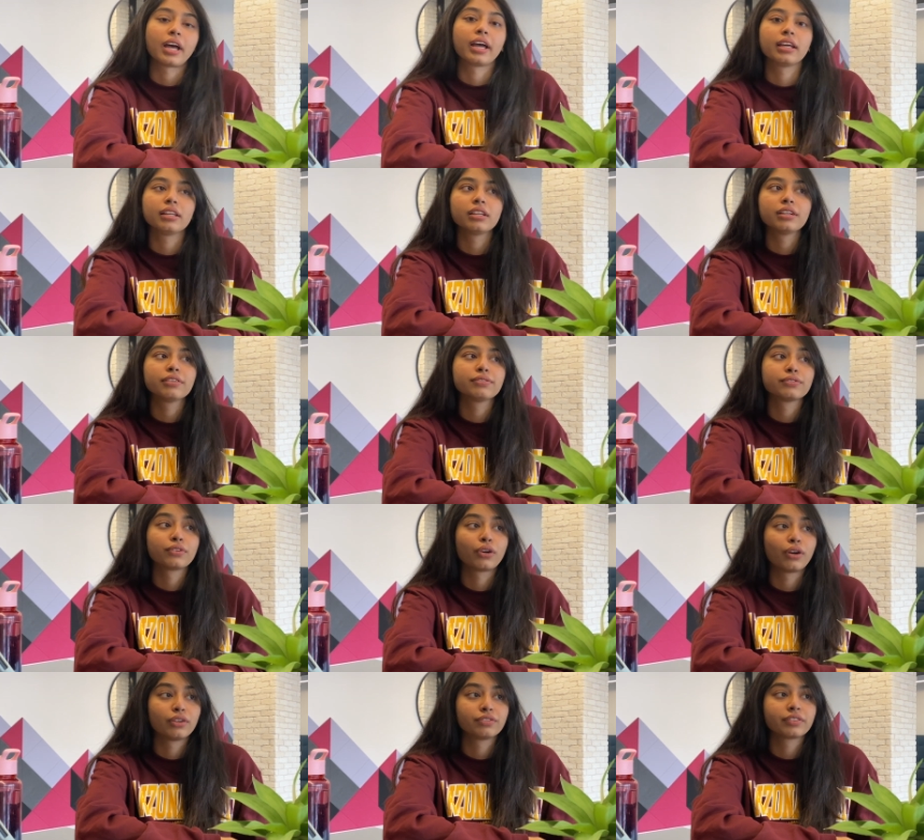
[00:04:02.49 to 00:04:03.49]
I live
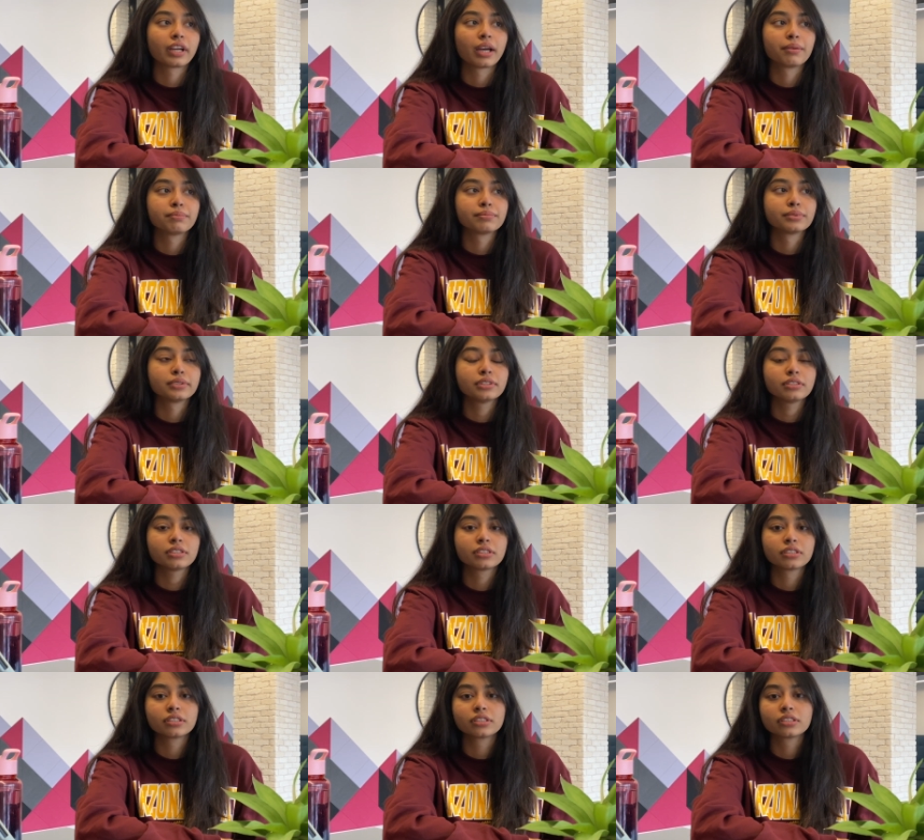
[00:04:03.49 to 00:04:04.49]
off
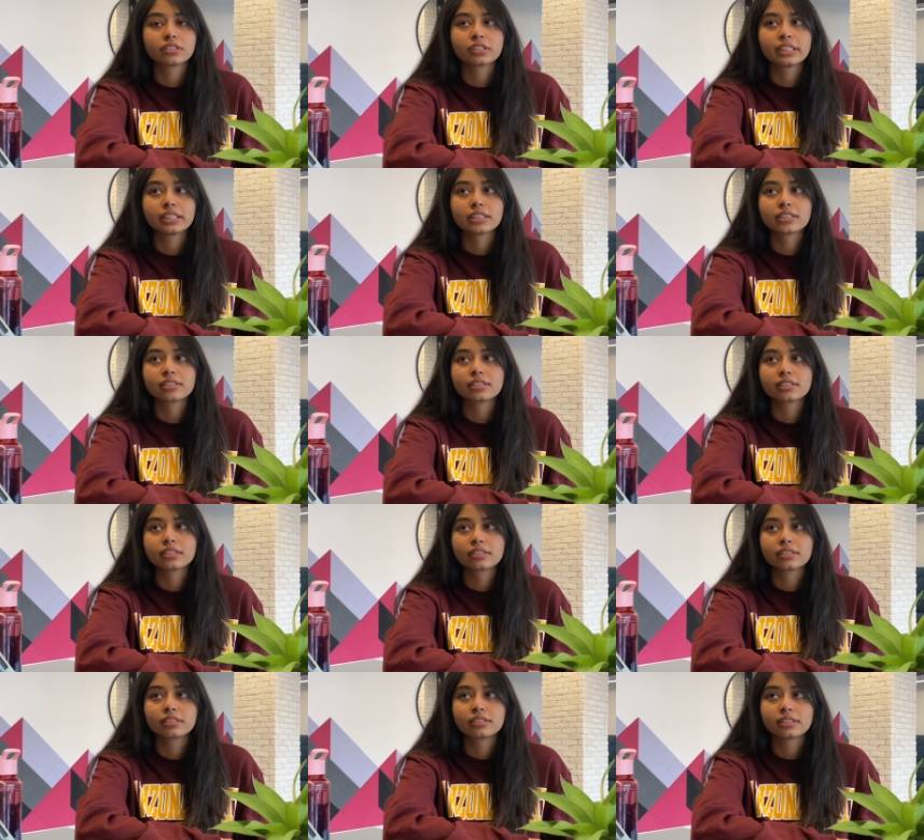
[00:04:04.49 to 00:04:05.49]
campus. It's
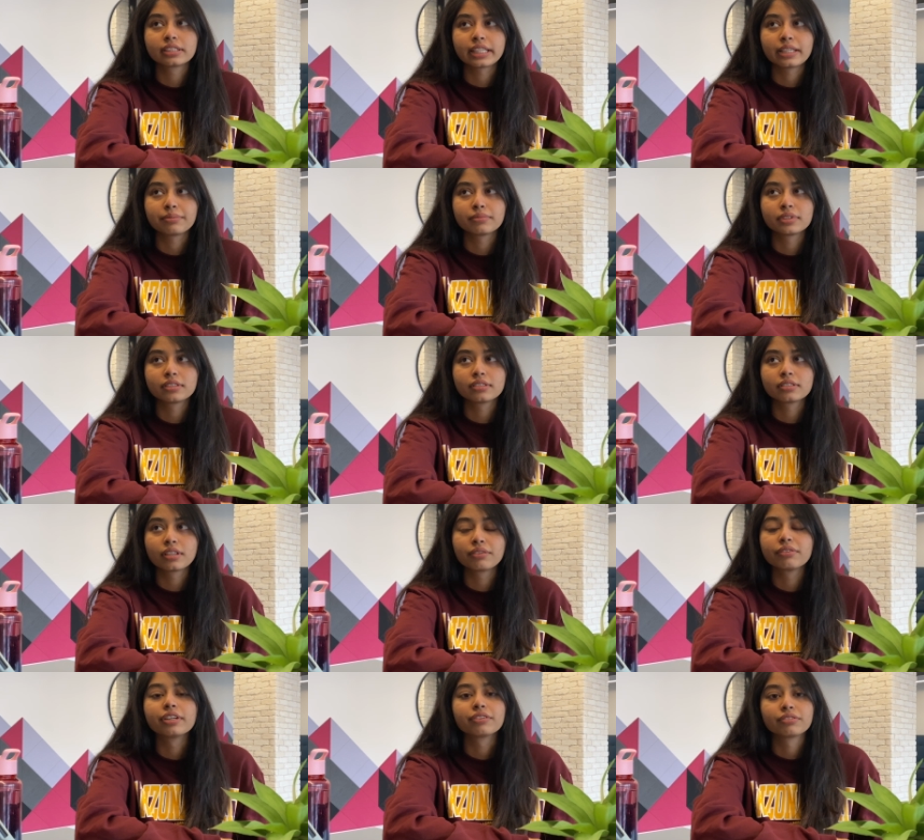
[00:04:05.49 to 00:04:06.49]
10 minutes
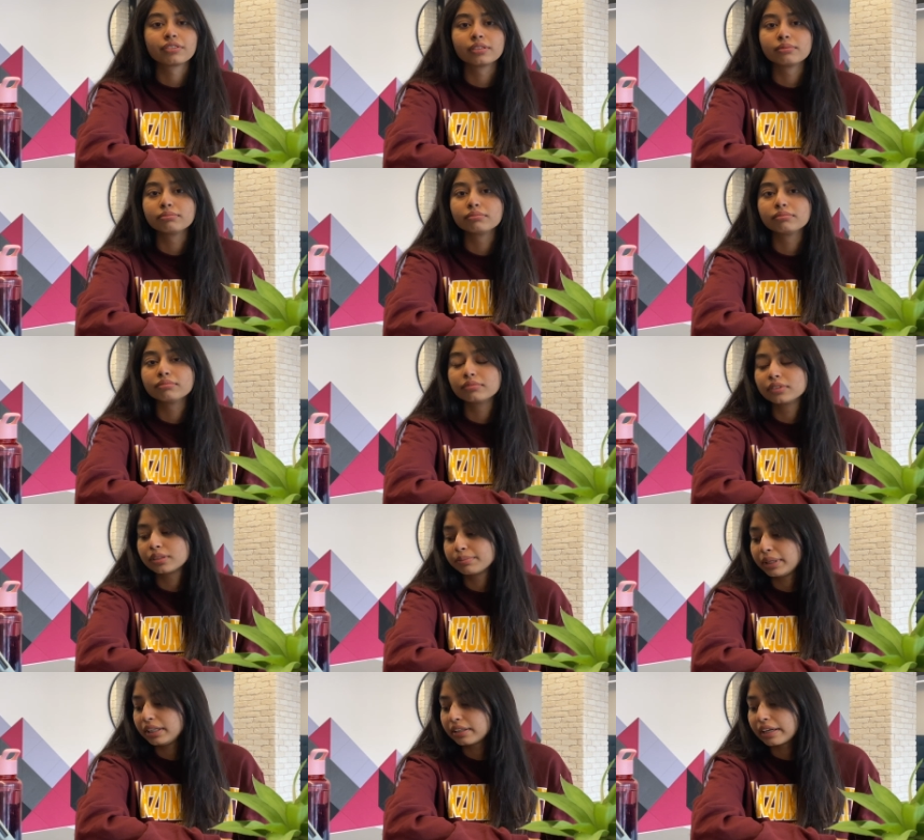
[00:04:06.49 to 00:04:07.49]
away from the
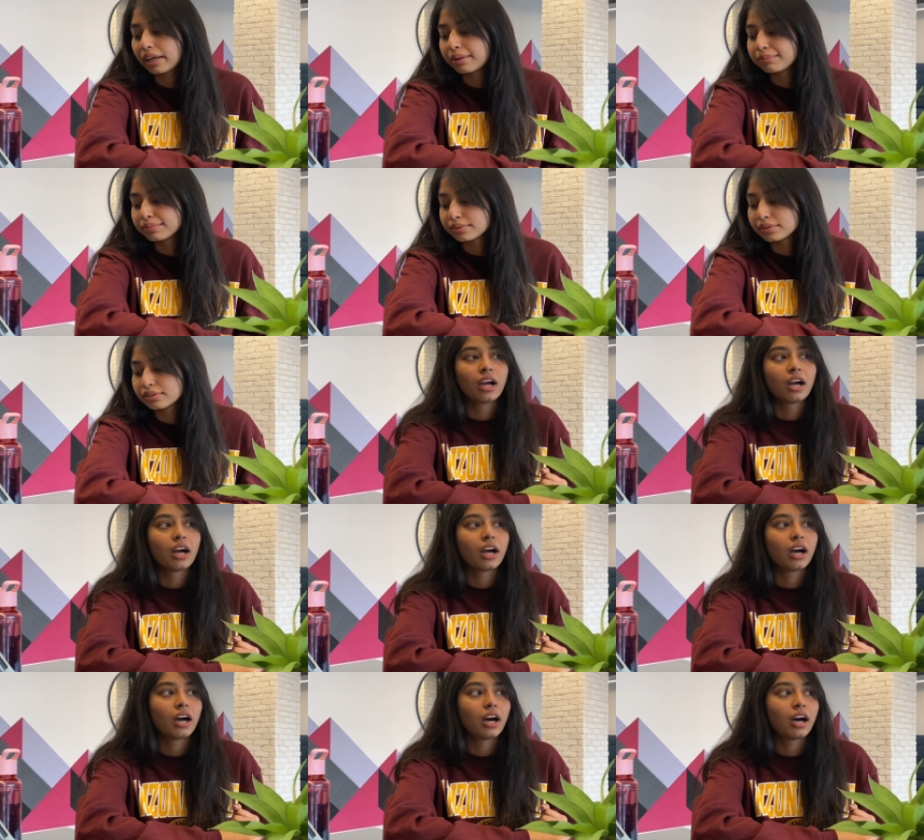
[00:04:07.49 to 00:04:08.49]
main campus.
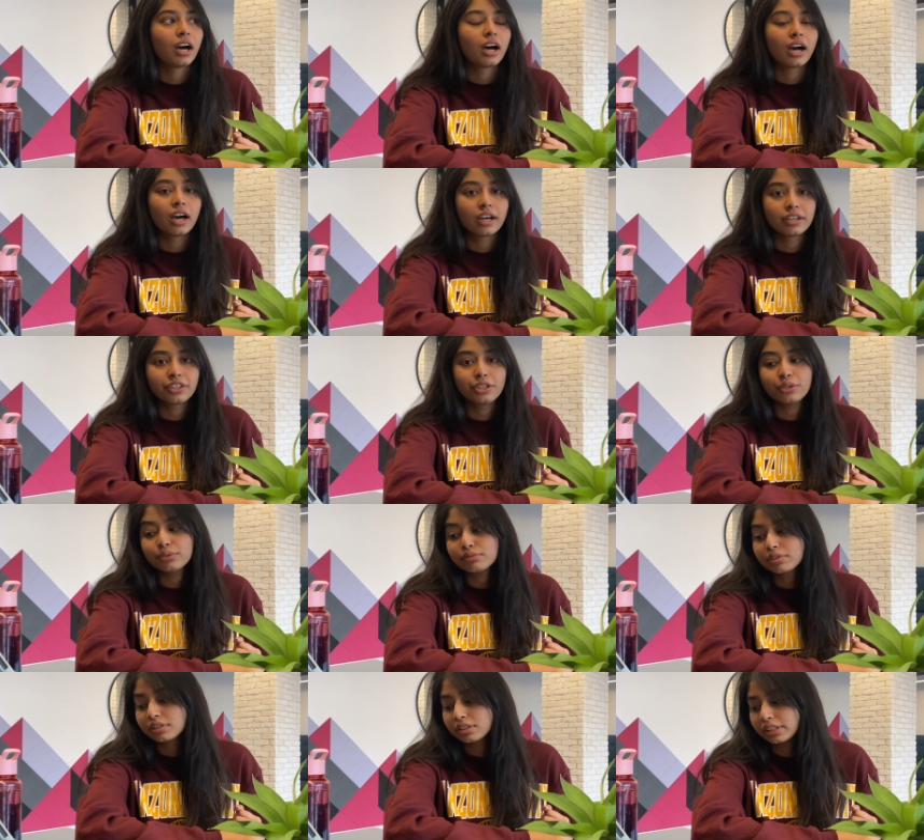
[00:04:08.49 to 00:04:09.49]
Are you
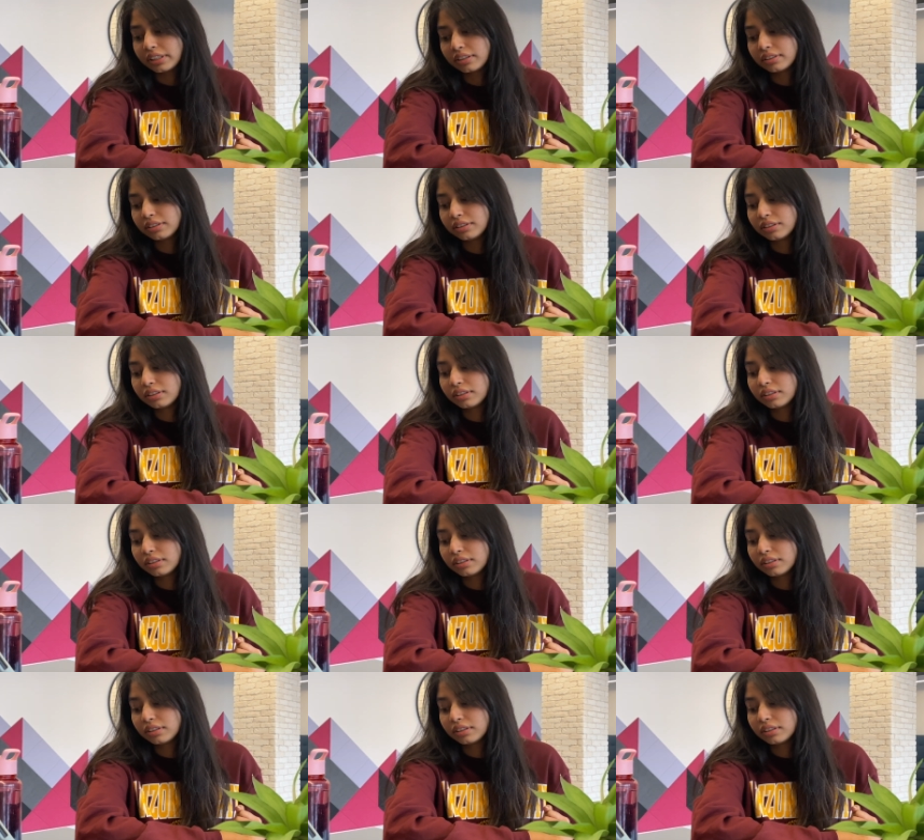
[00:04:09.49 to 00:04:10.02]
single?